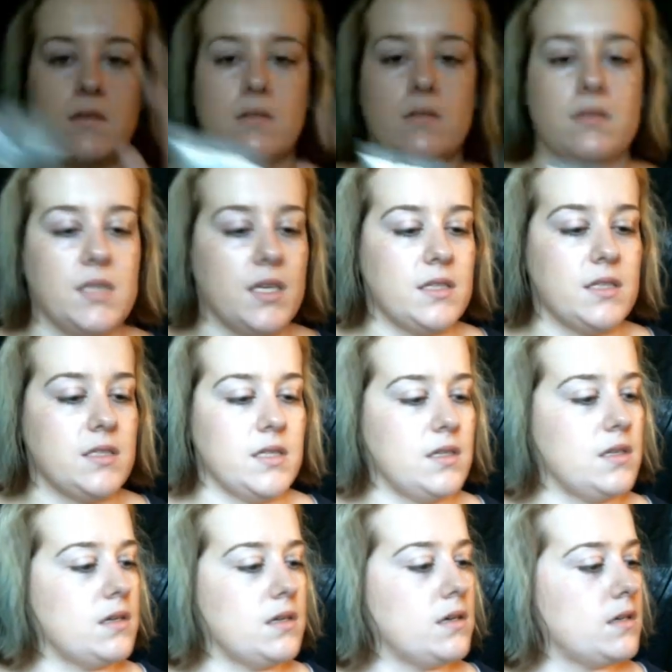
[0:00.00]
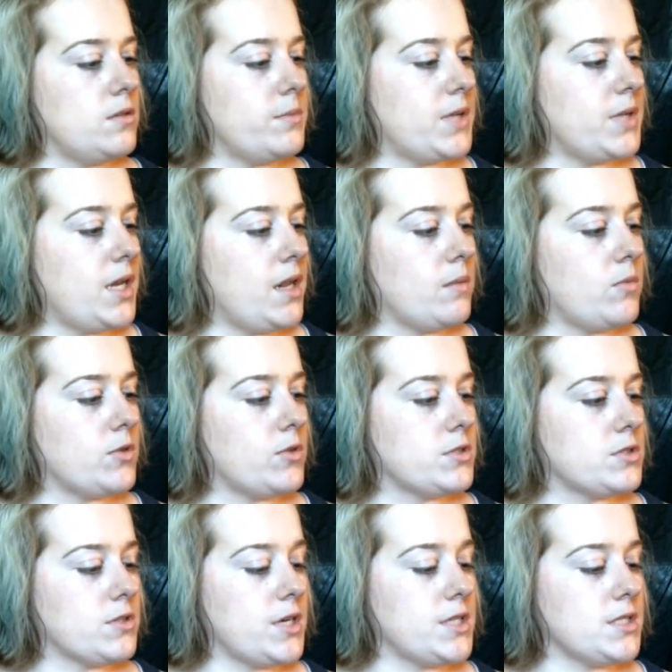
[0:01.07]
Tinted Illuminating
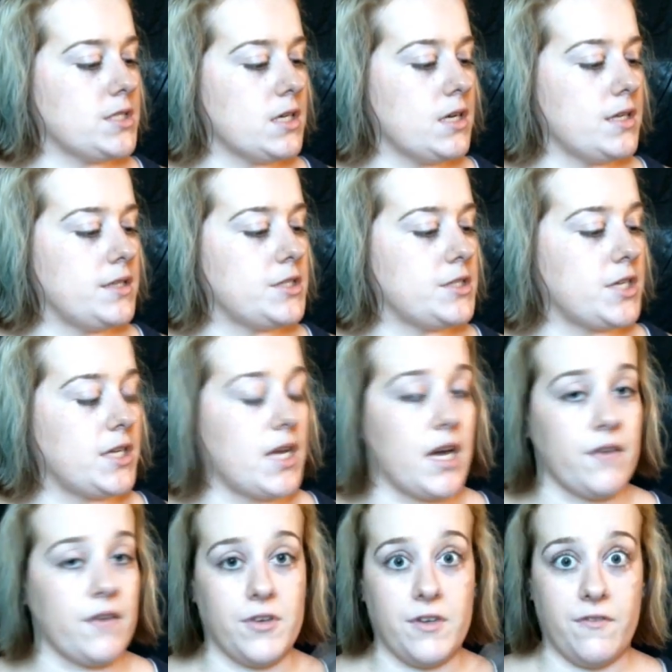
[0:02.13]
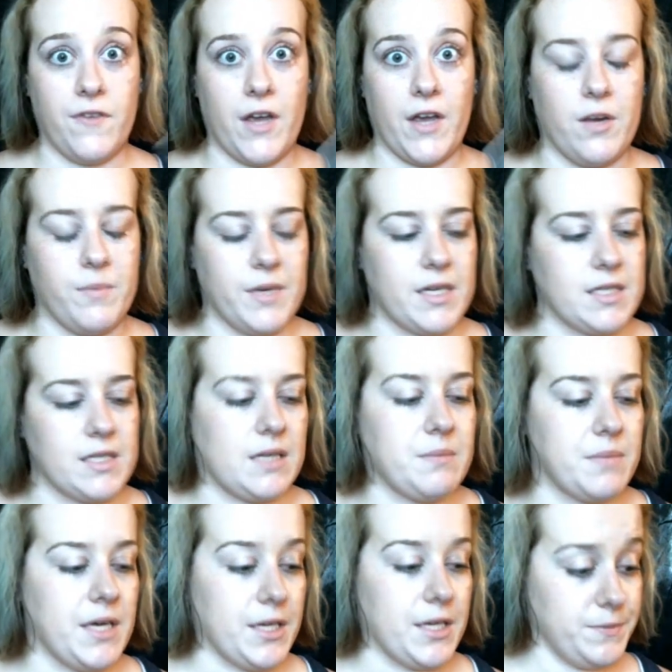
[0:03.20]
Moisturizer in the shade Ivory to Fair because I'm
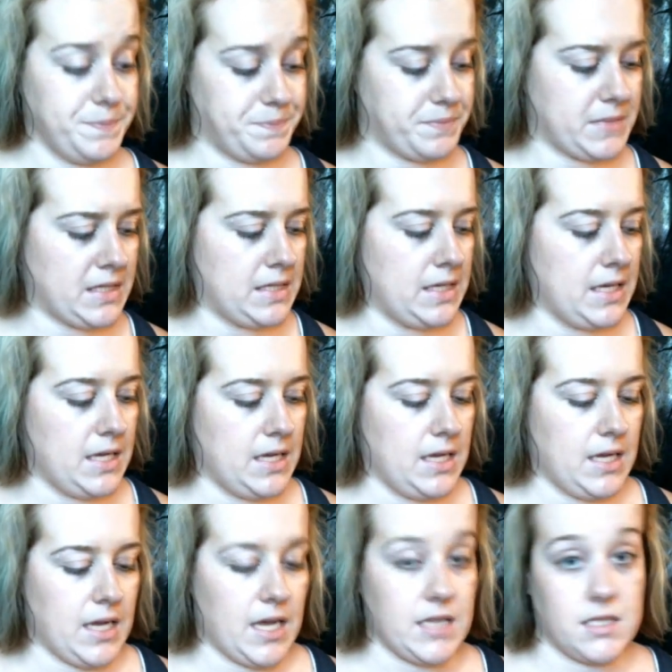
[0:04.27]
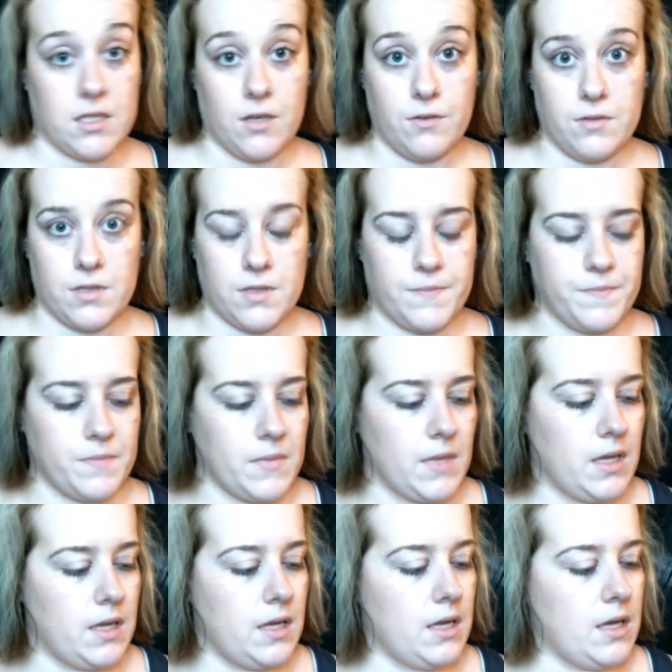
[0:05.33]
pale as a ghost.
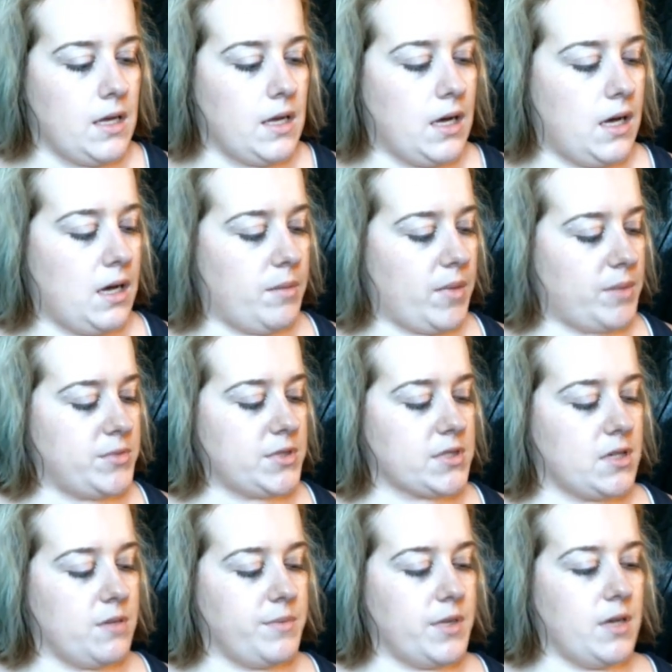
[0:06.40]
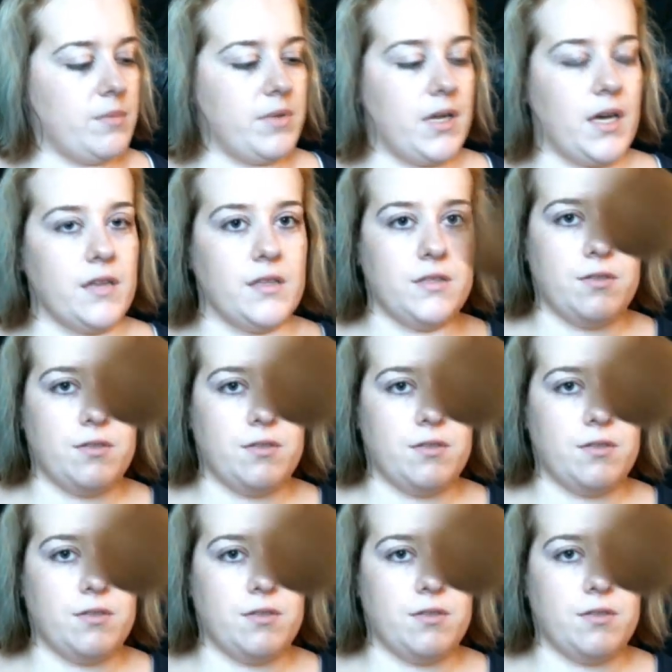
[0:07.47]
I'm just going to be applying this